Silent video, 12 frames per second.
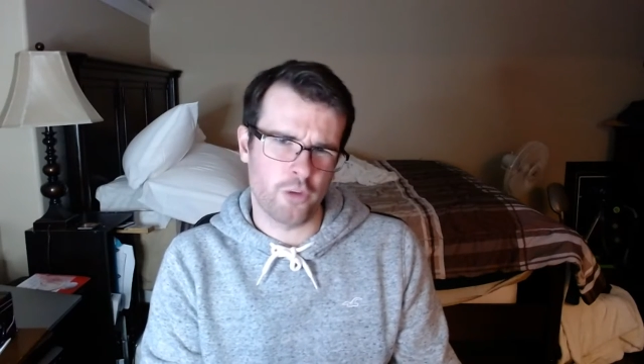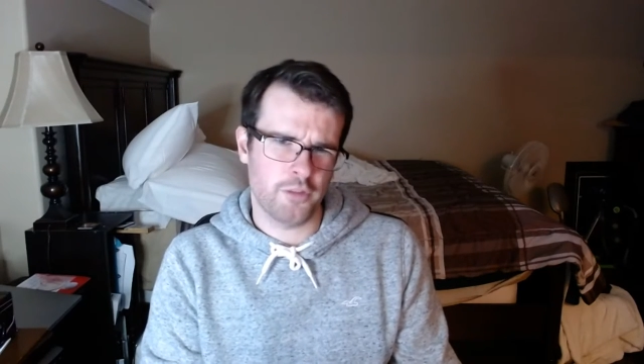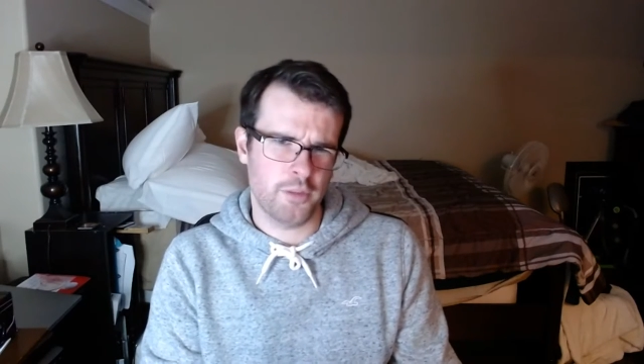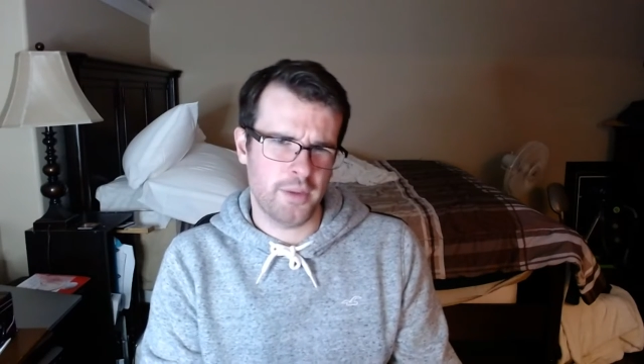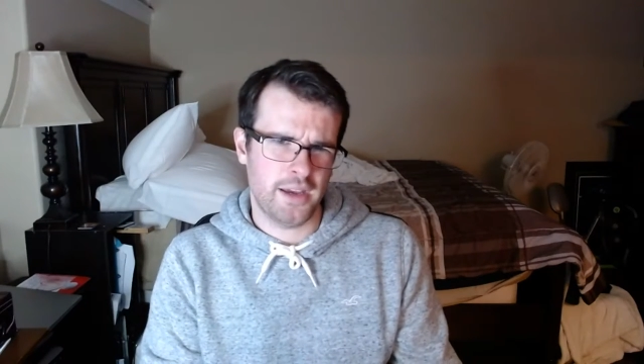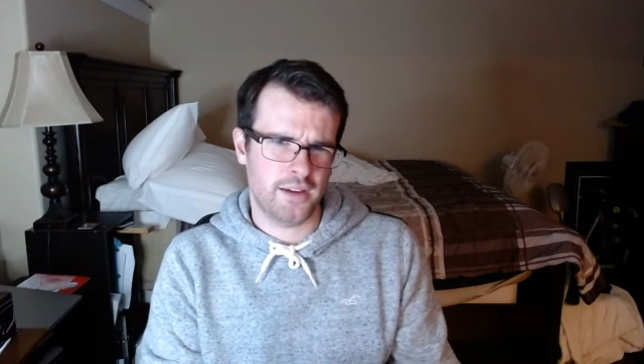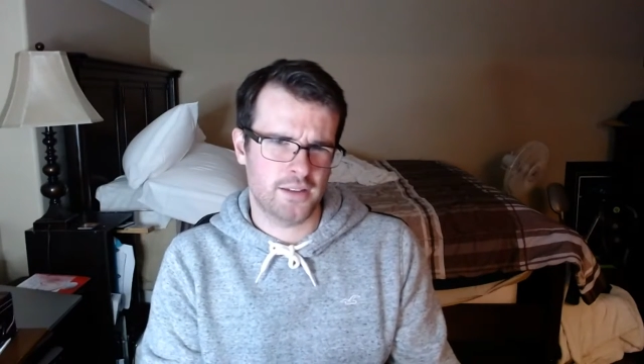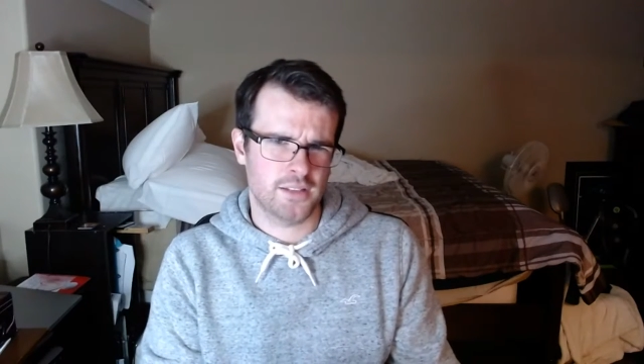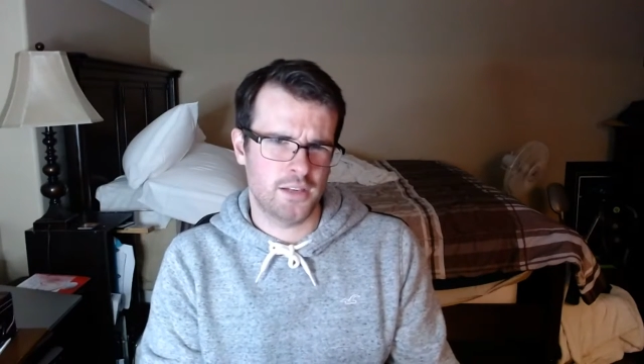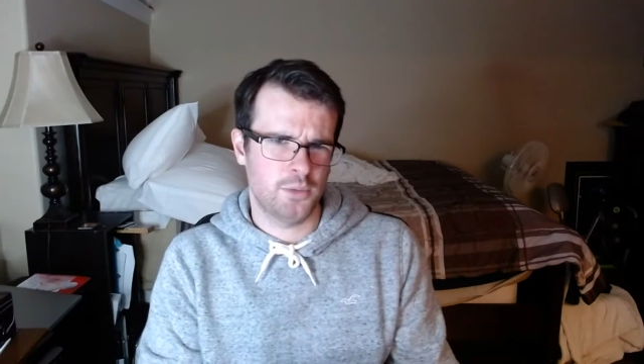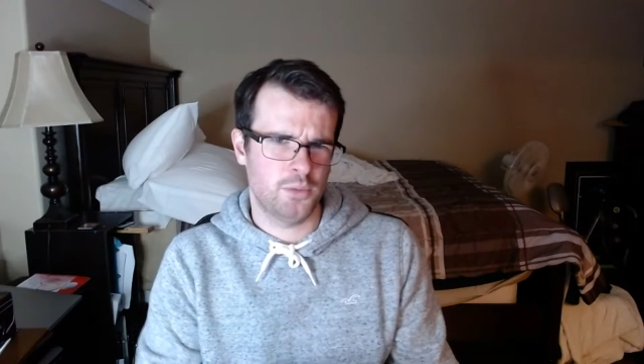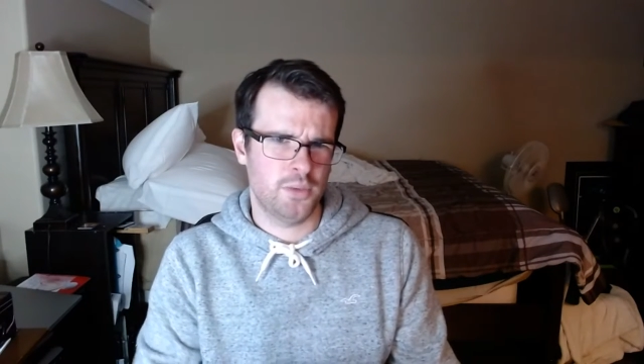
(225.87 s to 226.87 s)
from the back. Is that
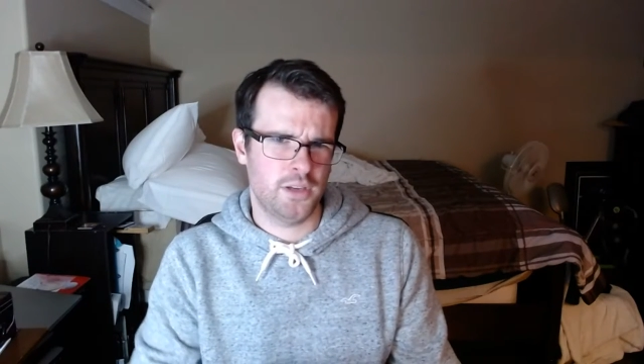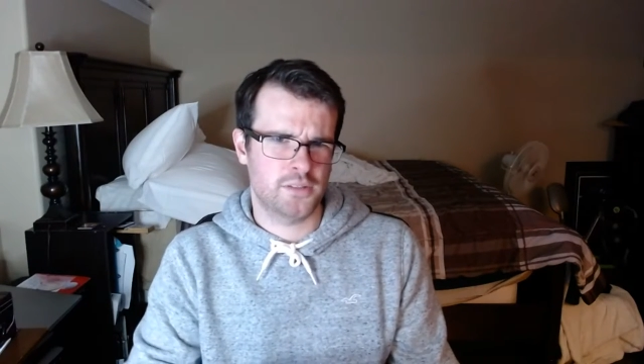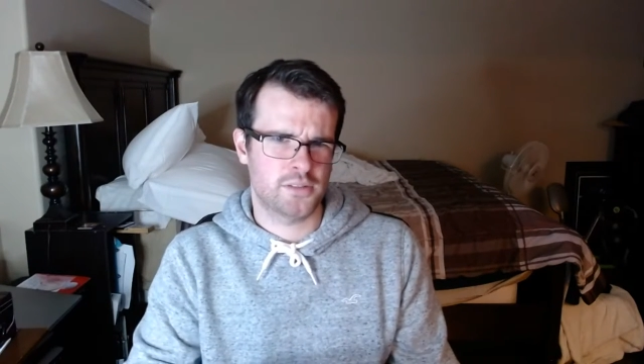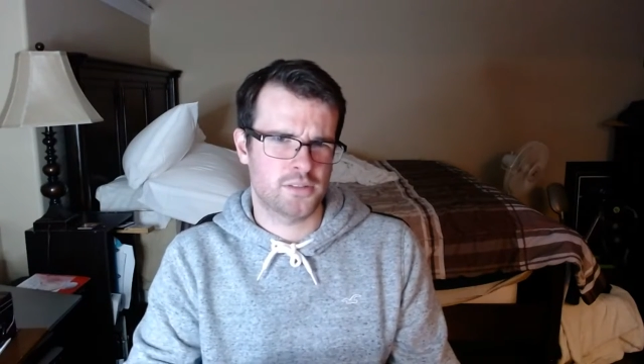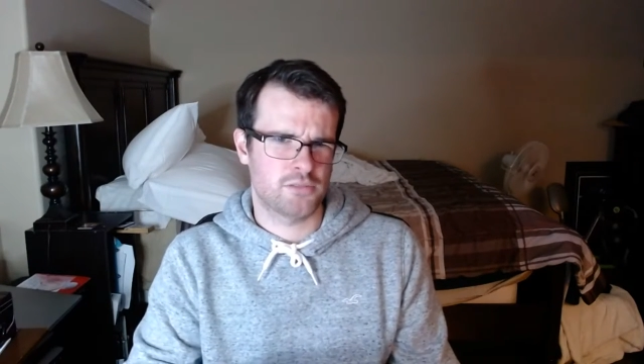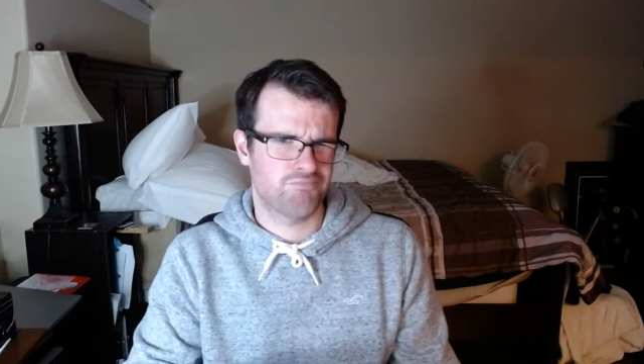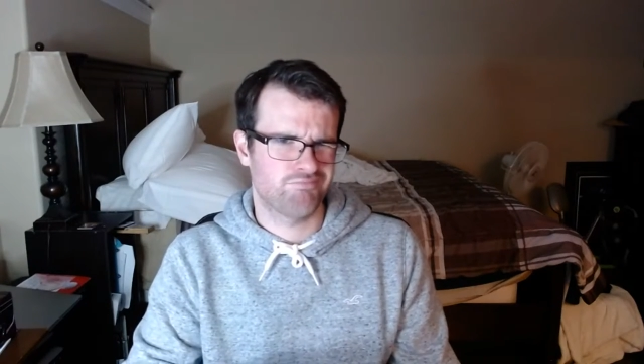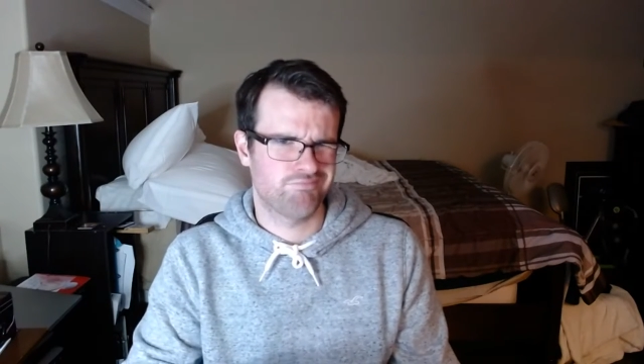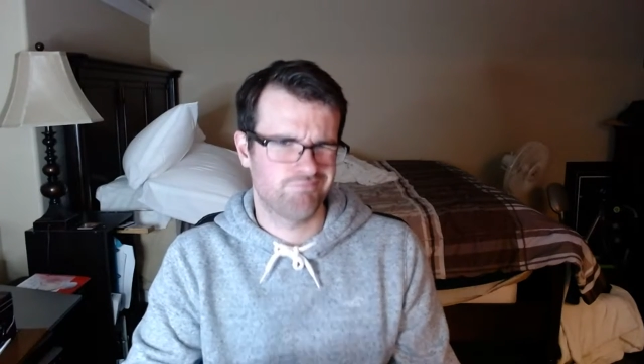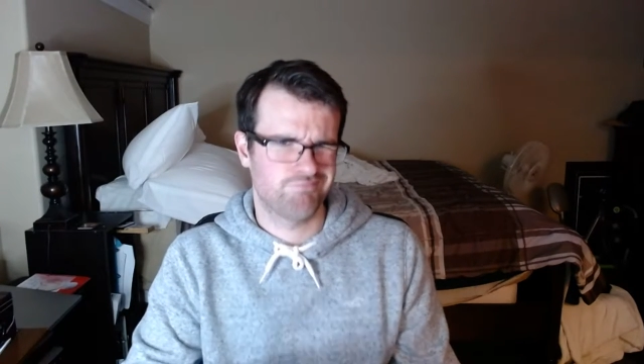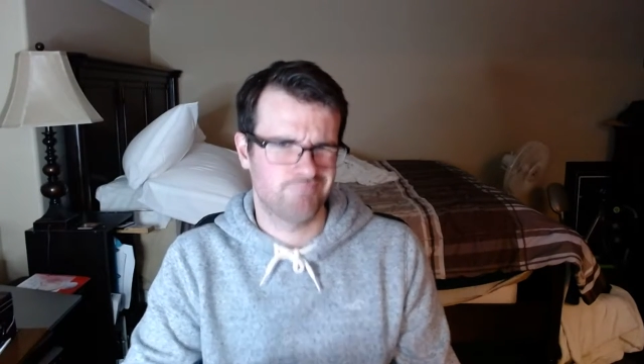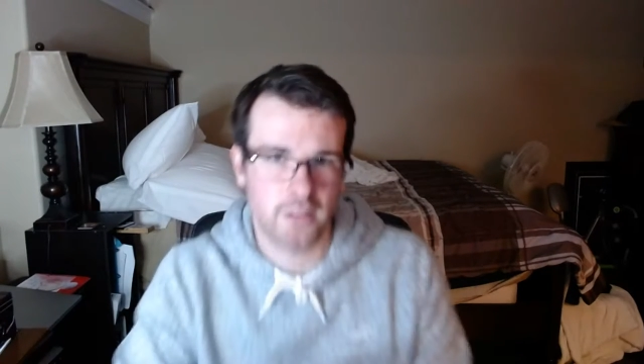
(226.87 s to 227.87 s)
a piece?
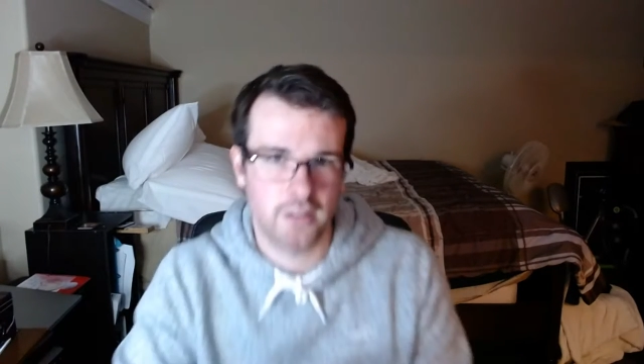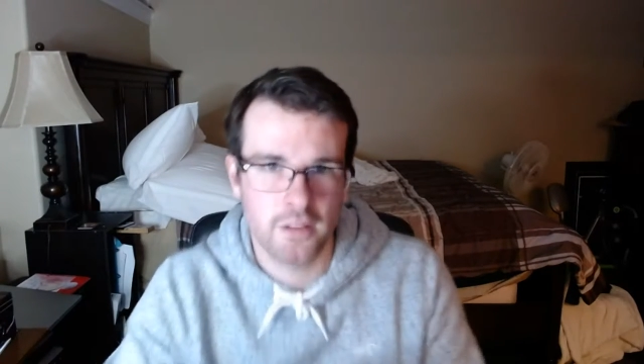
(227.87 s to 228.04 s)
I think.